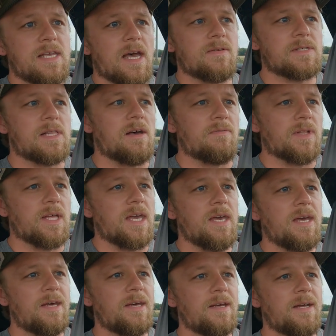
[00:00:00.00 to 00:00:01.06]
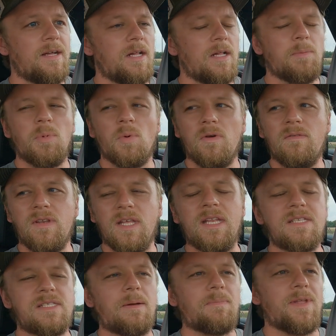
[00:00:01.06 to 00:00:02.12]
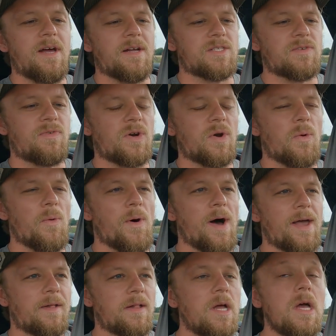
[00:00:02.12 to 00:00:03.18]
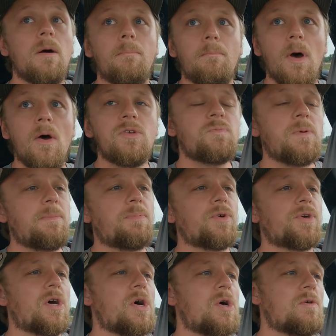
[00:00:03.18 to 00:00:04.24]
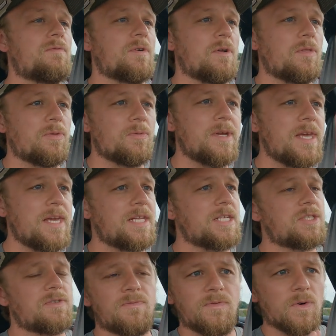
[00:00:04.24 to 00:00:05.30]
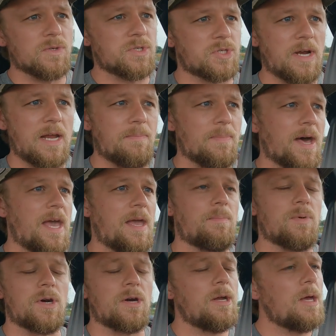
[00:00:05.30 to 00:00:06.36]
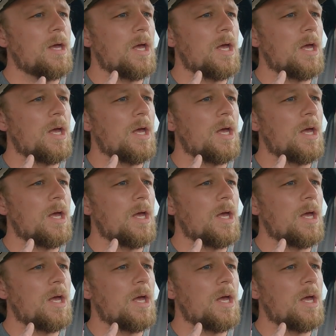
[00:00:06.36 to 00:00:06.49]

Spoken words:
sounds lovely. We've needed something else for a while. Most people go for 3-inch full straight pipe or